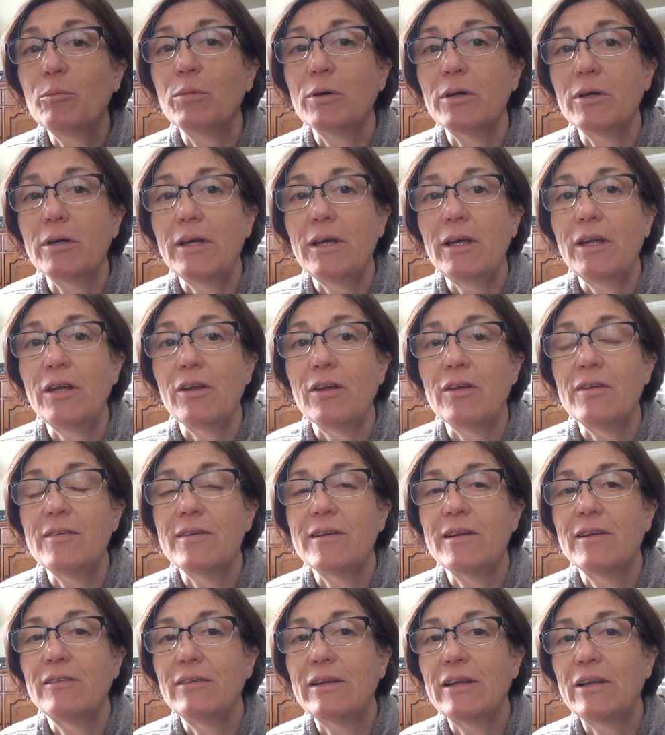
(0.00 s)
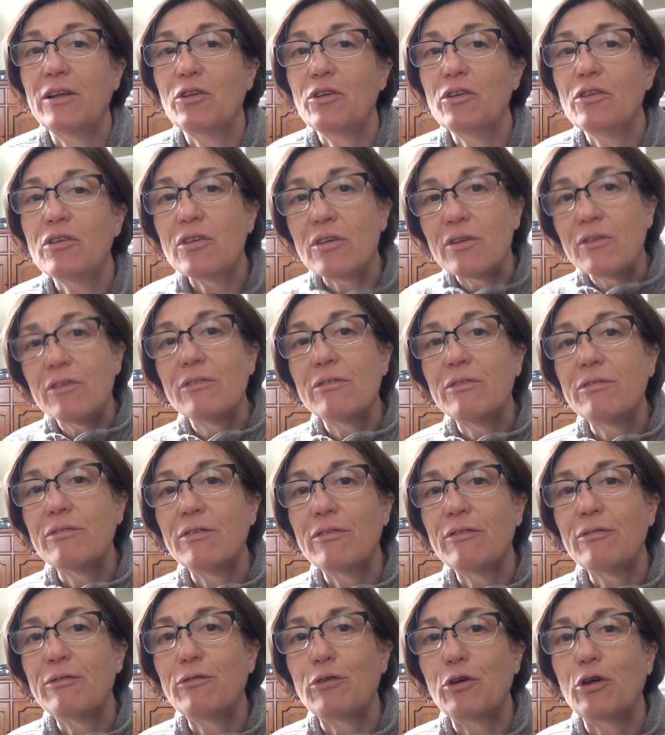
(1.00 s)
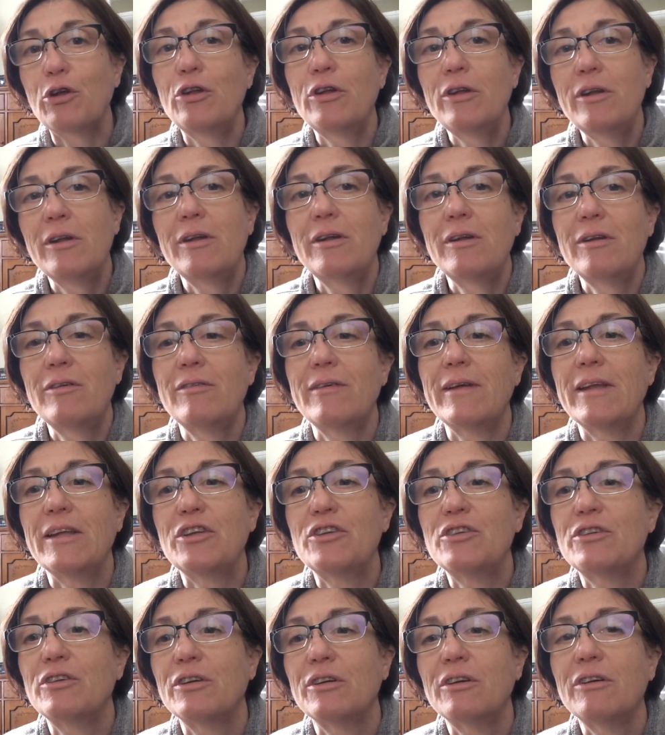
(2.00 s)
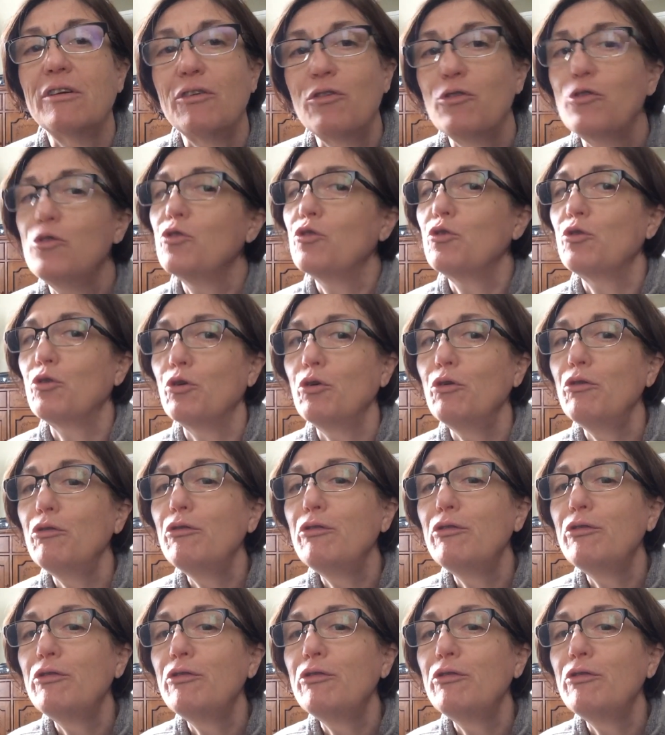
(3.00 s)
but you know, you still have lots of fun and adventure and stuff.